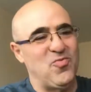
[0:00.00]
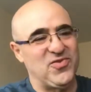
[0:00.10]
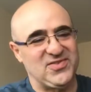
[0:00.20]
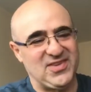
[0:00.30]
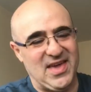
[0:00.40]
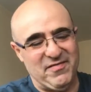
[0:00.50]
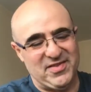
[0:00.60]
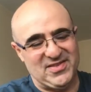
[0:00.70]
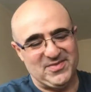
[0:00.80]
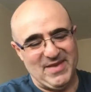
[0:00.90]
put together,
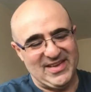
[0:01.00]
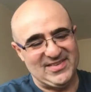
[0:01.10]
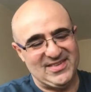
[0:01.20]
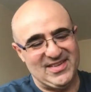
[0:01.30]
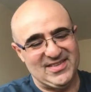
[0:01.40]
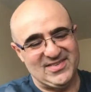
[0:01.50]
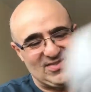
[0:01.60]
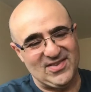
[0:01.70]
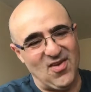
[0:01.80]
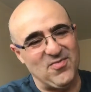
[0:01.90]
this magazine. There's
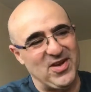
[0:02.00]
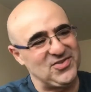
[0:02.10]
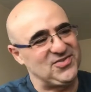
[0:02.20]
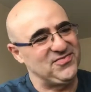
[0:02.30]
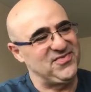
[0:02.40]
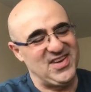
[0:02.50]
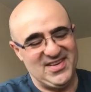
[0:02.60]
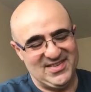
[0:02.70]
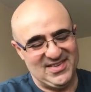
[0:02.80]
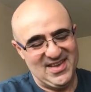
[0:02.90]
so much to read.